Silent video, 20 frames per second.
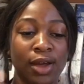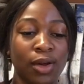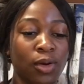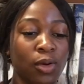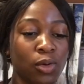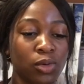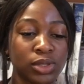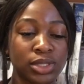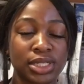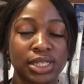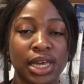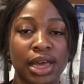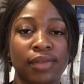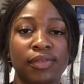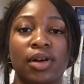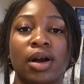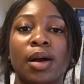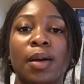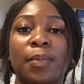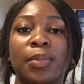all
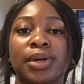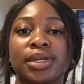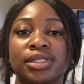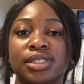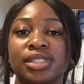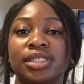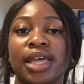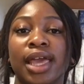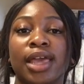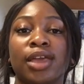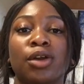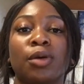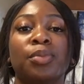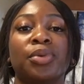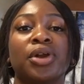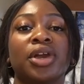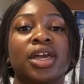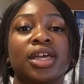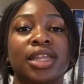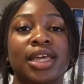together, but today you're
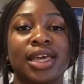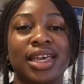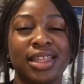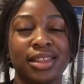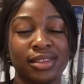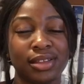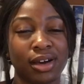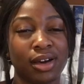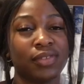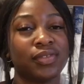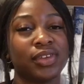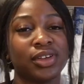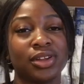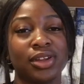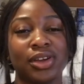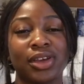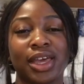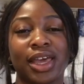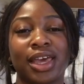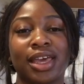putting it in the oven,
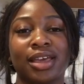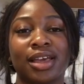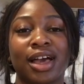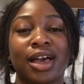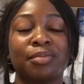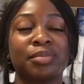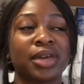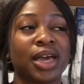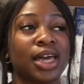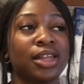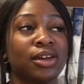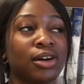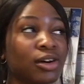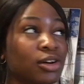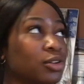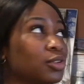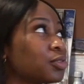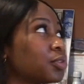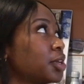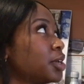okay? I'm kind of
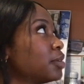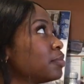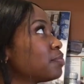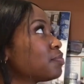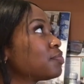hungry.